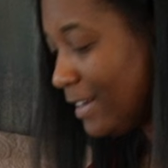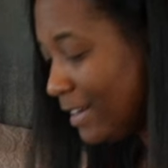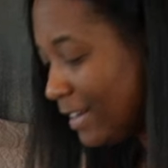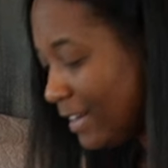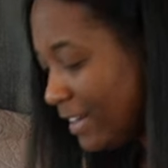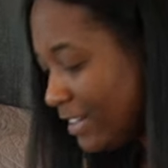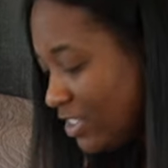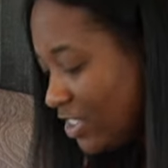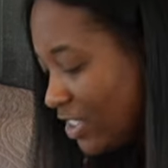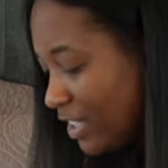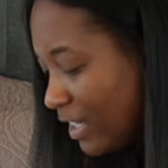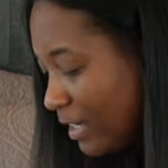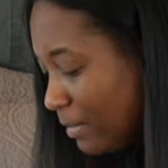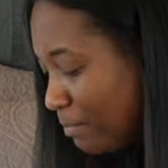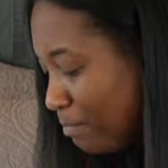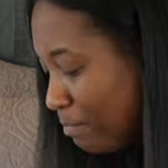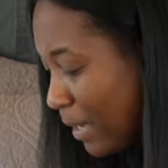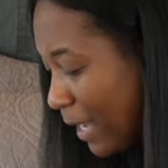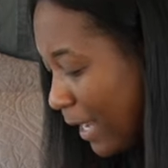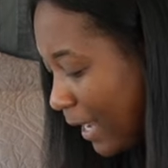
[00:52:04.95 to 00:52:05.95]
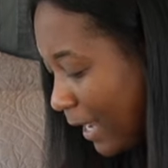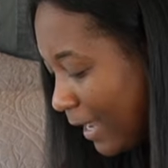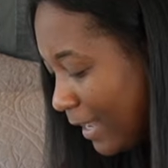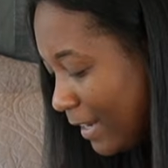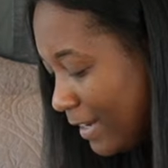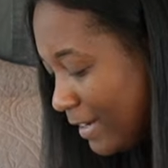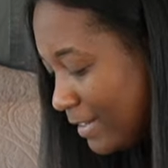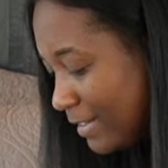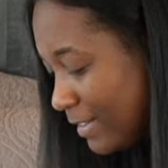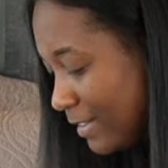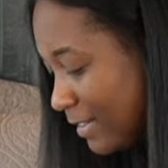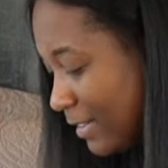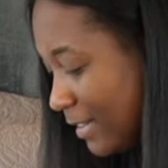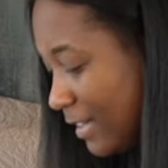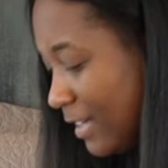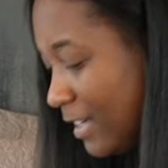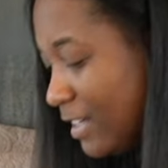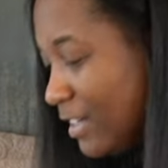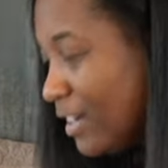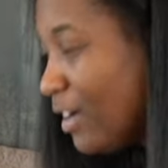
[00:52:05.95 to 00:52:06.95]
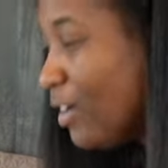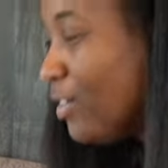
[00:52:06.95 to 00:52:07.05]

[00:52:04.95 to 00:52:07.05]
lunch in bed. The